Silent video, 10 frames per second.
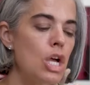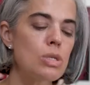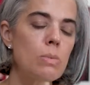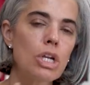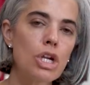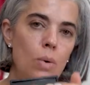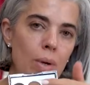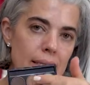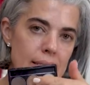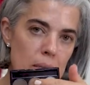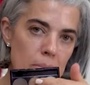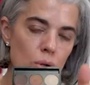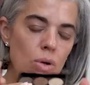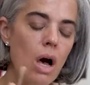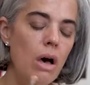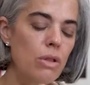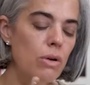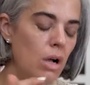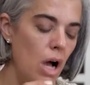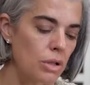So I'm gonna go into the middle
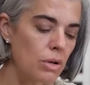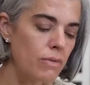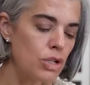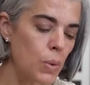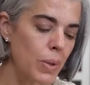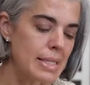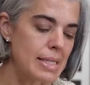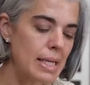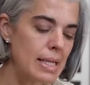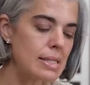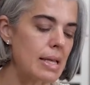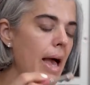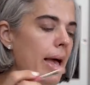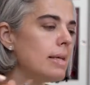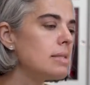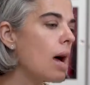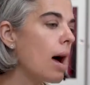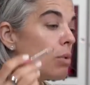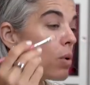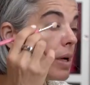color, color of Choices, and
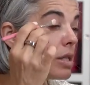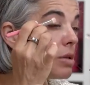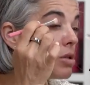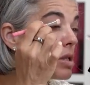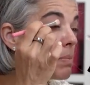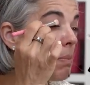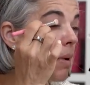I'm going to just